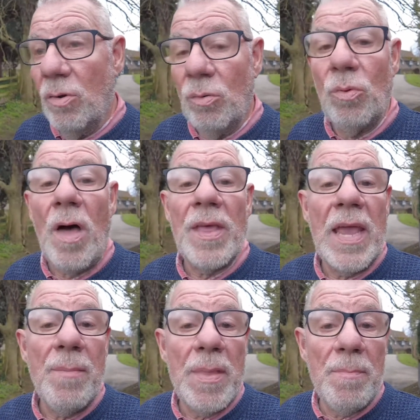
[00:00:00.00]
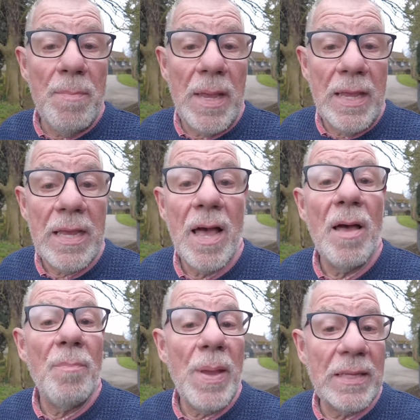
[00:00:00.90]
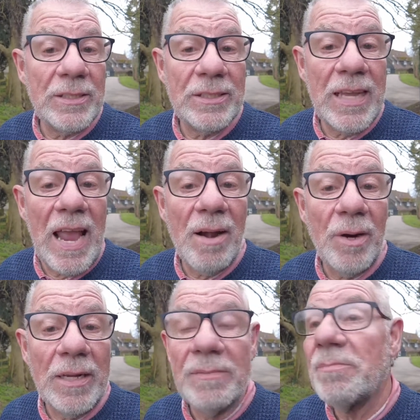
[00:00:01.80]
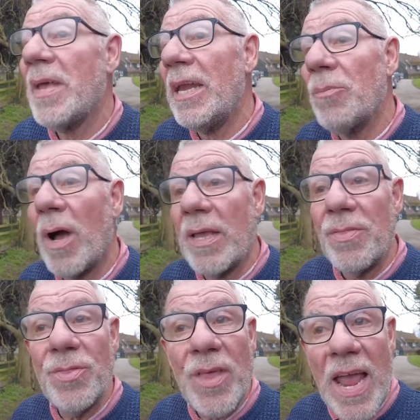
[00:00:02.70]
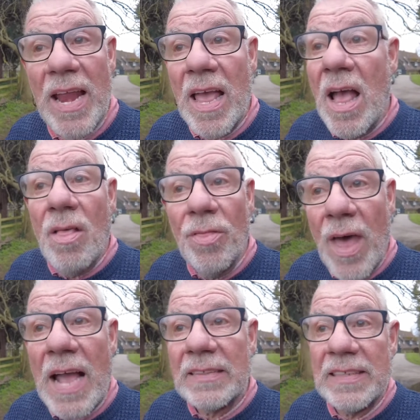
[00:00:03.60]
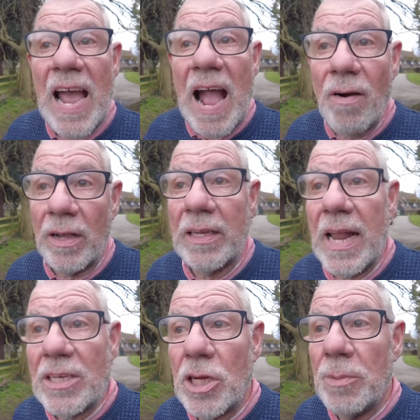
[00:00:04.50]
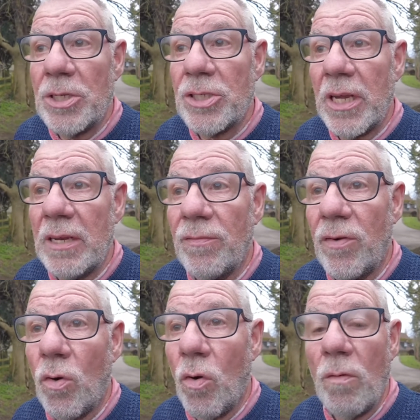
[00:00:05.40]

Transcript: Rather him than me, a bit scary. Anyway, that tower can actually be seen for